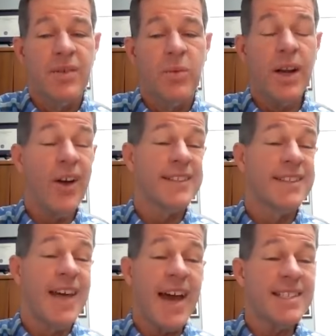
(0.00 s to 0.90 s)
What
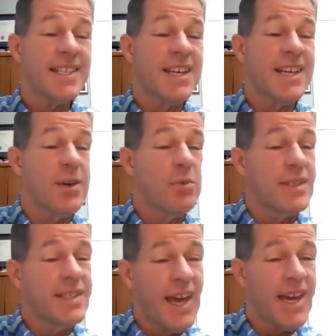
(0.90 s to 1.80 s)
audacity it
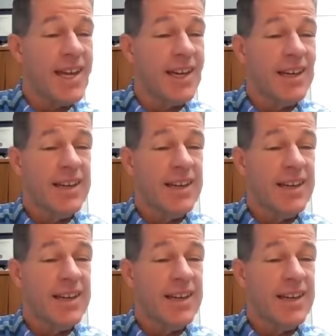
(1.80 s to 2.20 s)
would take